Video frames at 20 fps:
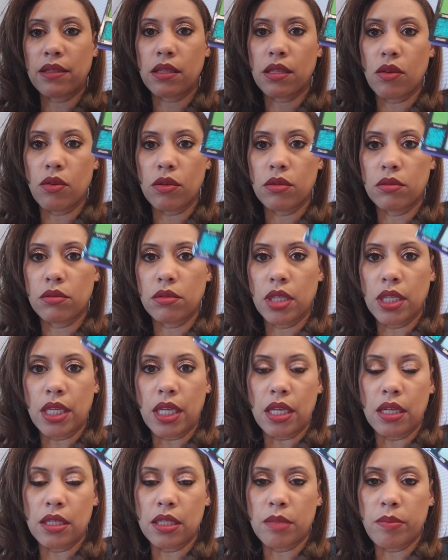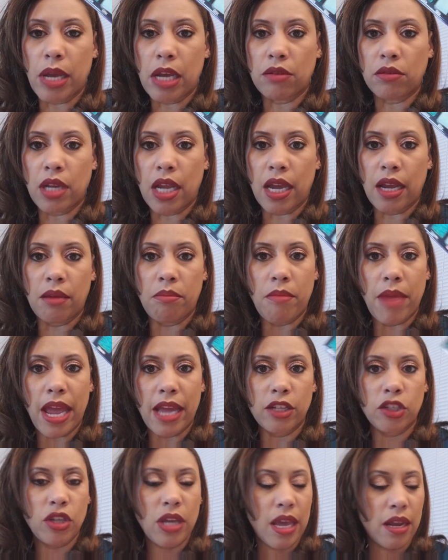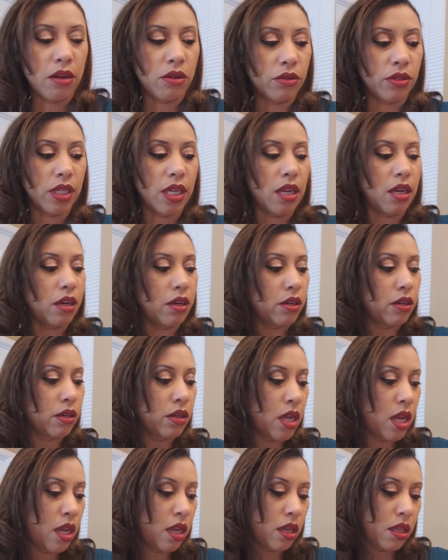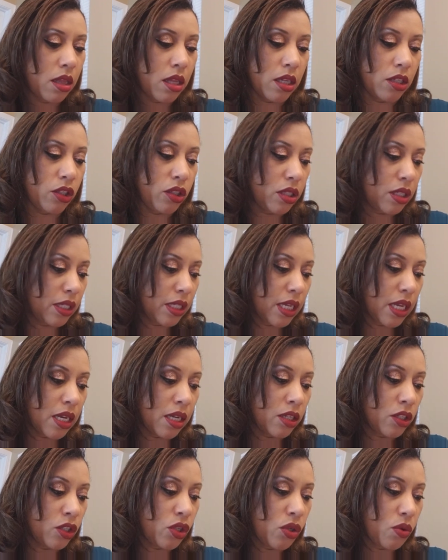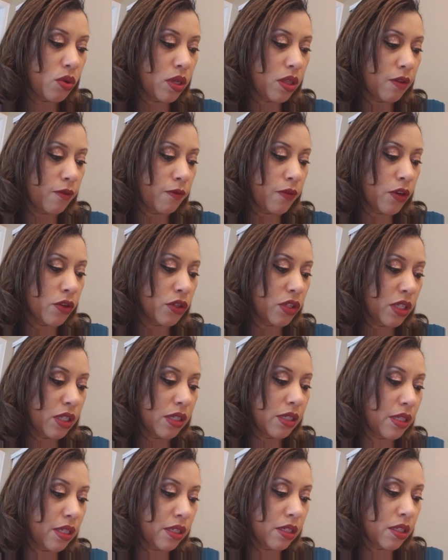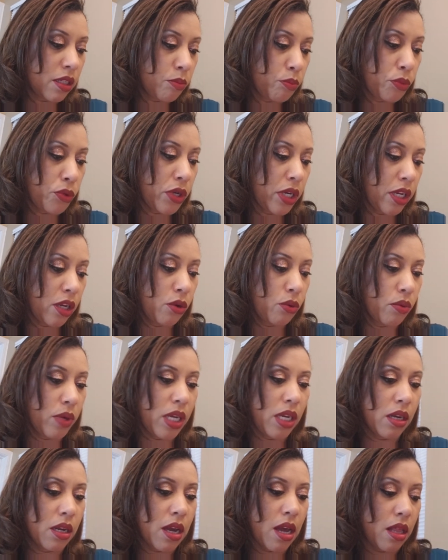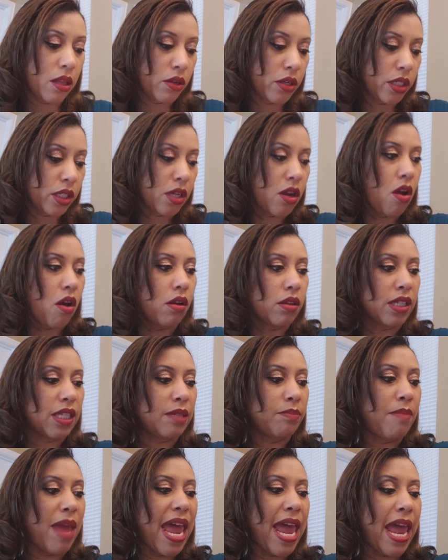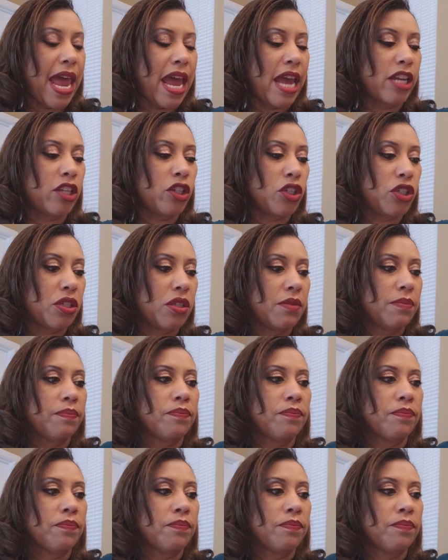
So again, it's about 9 matte shadows here. Let's just get into it. The first is this pretty green color. It's called Smash.